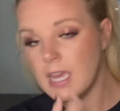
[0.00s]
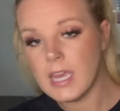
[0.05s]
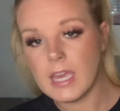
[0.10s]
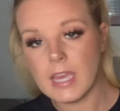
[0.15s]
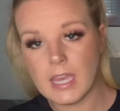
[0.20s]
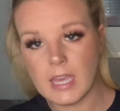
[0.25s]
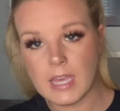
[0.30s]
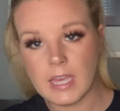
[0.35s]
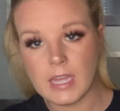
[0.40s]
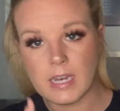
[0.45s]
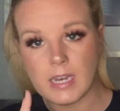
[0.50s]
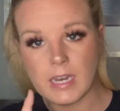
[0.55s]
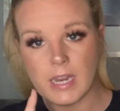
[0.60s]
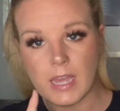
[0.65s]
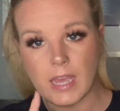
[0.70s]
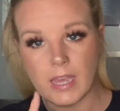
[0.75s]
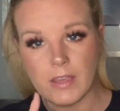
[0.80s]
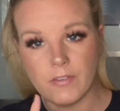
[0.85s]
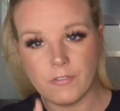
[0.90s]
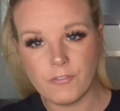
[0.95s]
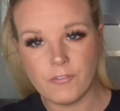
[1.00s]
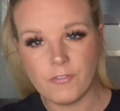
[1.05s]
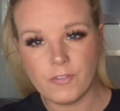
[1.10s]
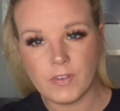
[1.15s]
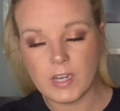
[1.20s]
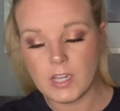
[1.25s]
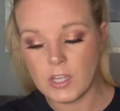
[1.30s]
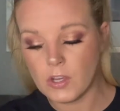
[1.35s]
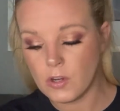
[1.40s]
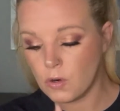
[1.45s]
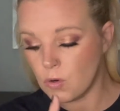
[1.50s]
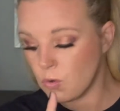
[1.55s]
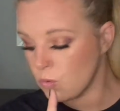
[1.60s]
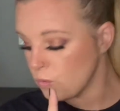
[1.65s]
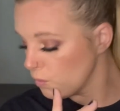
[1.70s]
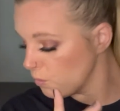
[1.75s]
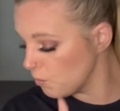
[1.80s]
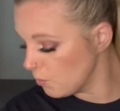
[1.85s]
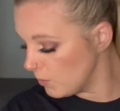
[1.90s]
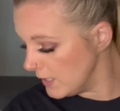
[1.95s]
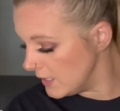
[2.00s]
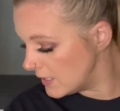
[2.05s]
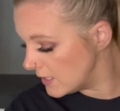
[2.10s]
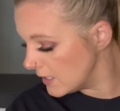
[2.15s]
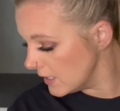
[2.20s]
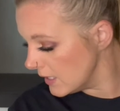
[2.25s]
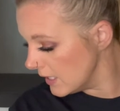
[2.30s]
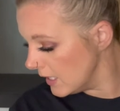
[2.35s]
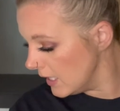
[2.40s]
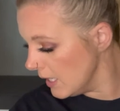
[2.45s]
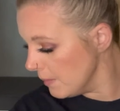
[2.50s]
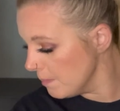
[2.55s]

in a video recently,